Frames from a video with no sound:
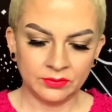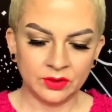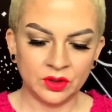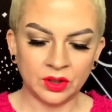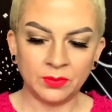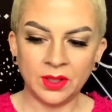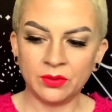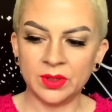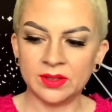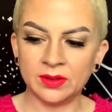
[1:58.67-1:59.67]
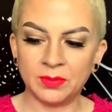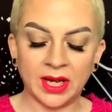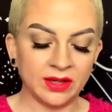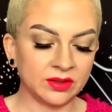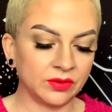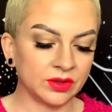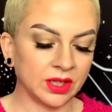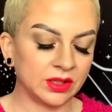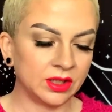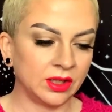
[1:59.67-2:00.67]
Show me the recent past for
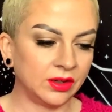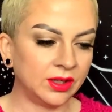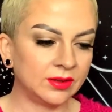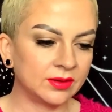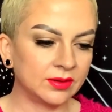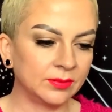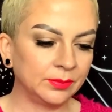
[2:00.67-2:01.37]
Sagittarius.